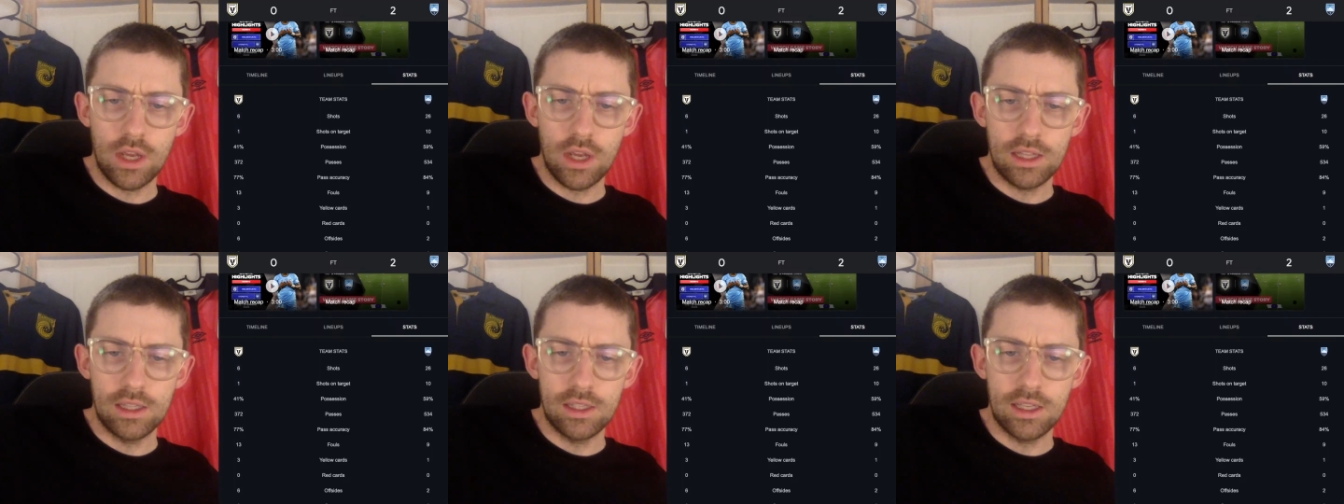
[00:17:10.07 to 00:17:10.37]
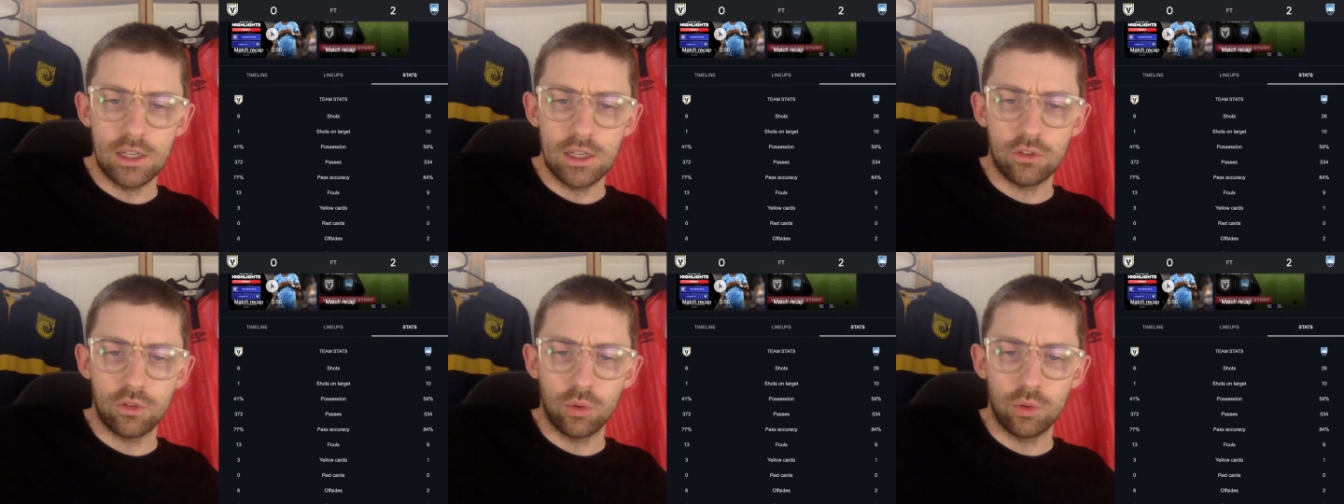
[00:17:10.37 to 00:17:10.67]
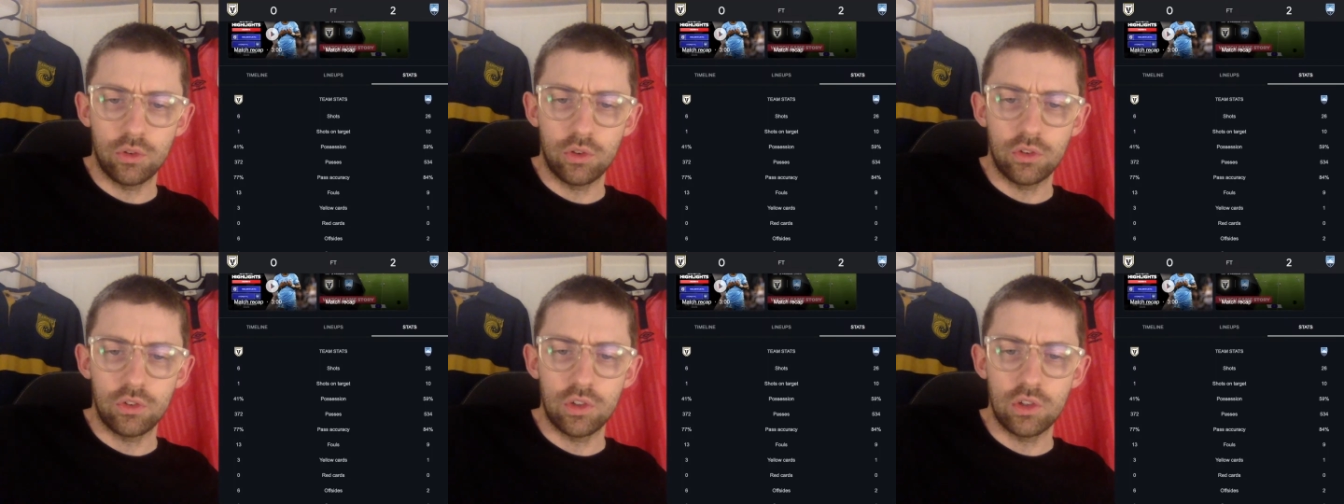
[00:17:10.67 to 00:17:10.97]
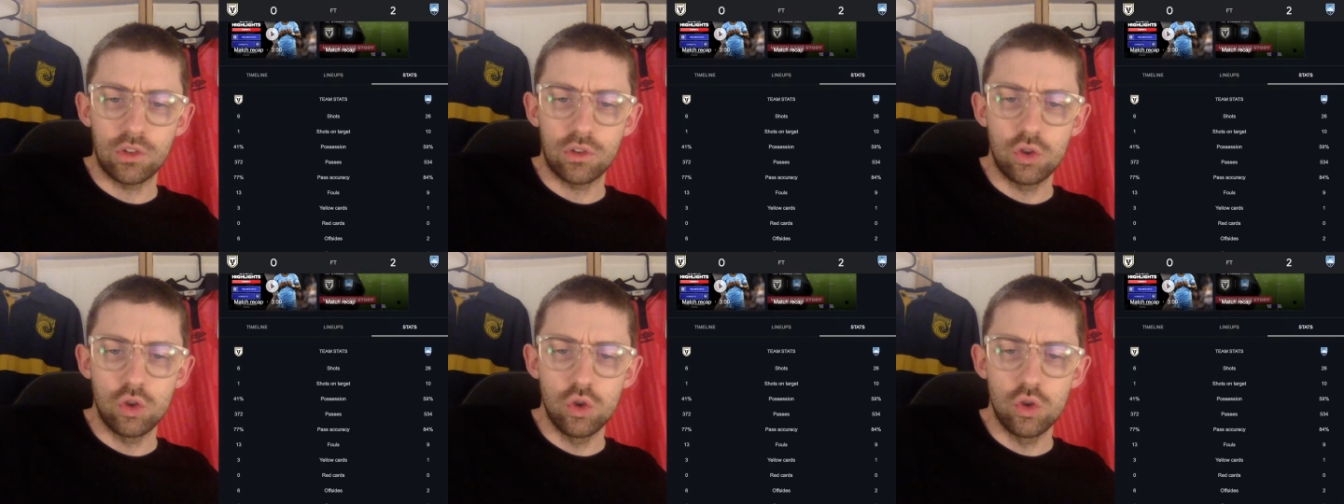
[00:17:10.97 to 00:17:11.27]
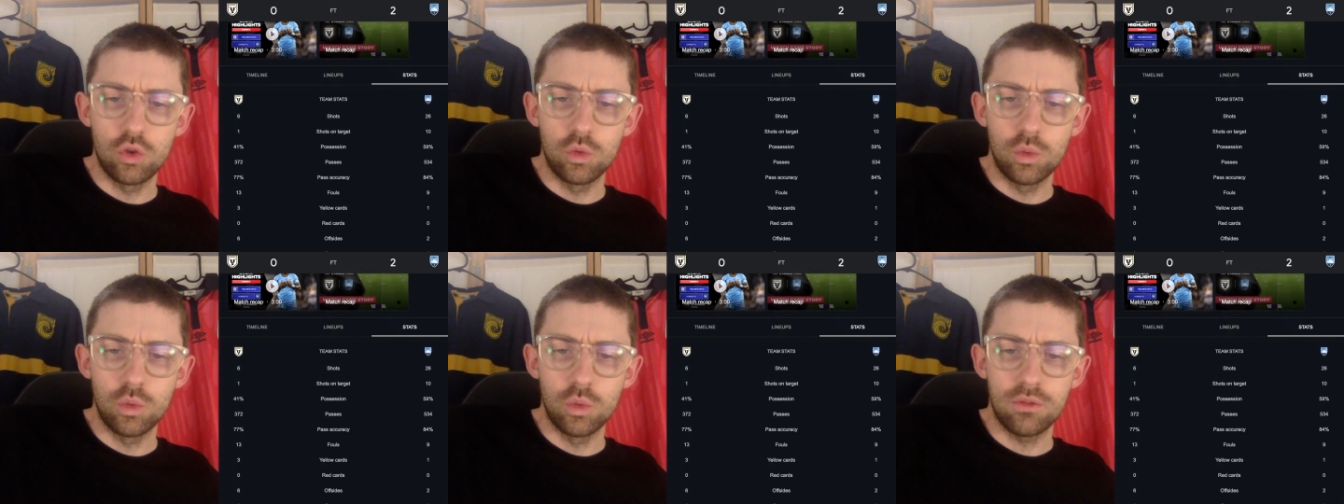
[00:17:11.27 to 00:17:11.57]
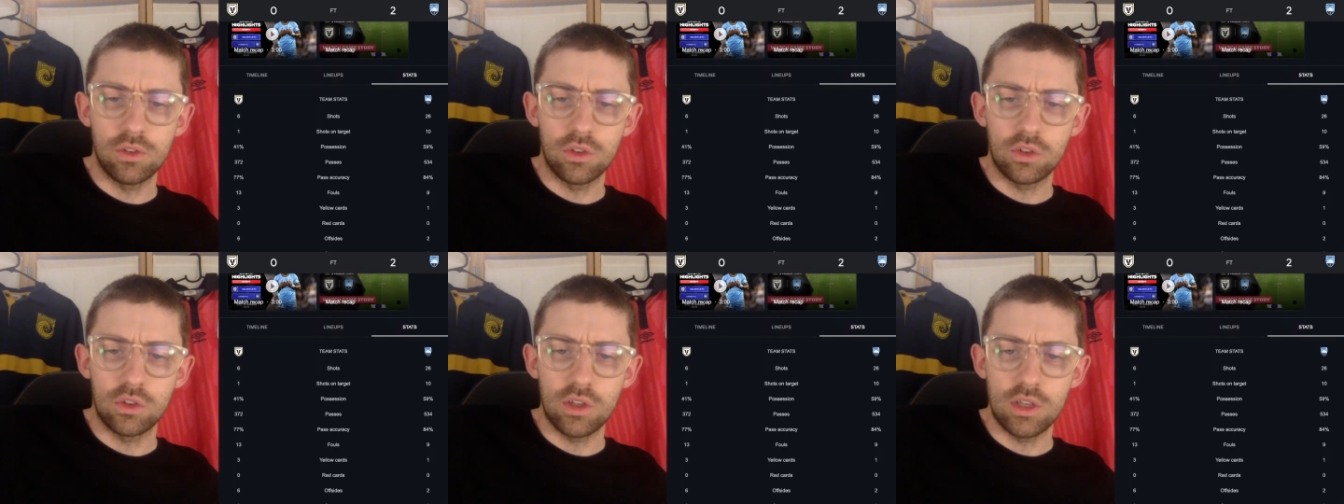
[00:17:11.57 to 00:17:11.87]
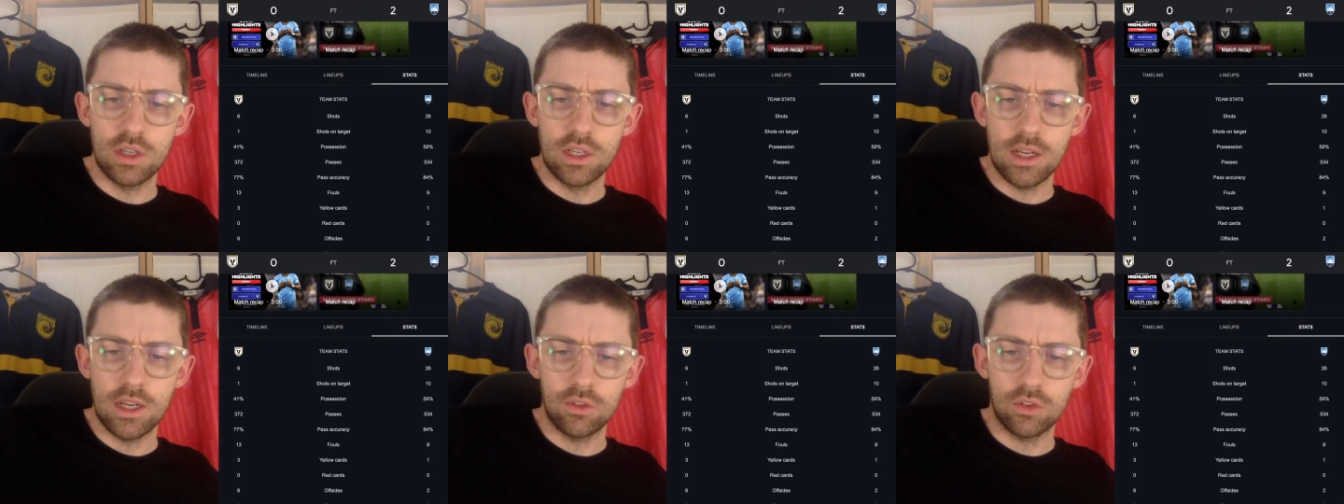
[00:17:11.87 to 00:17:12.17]
A-League Edits also says huge win for
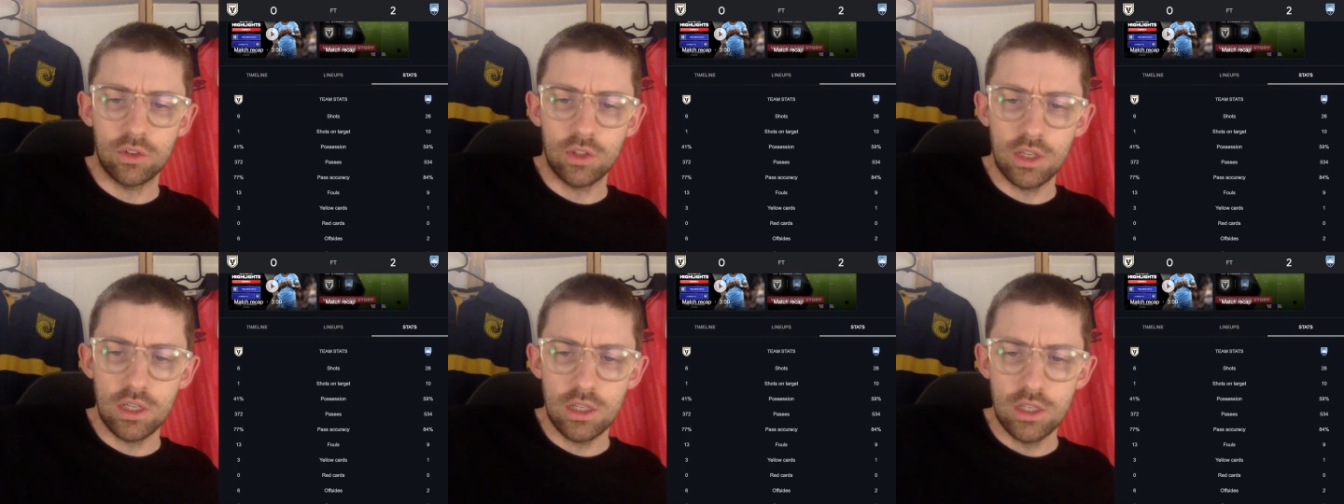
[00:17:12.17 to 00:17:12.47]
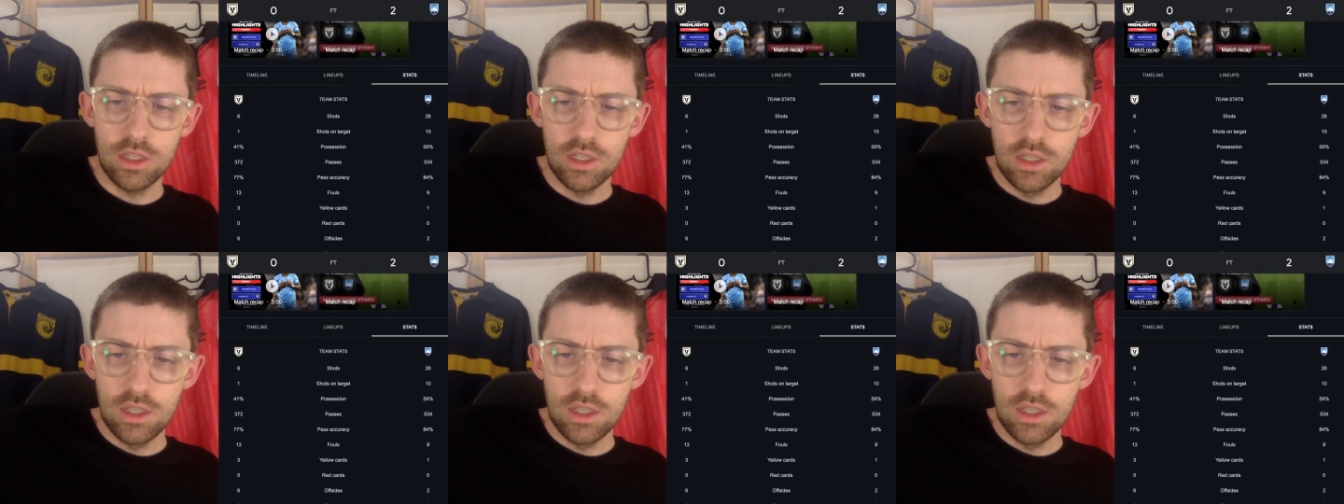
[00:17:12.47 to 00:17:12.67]
Sydney FC.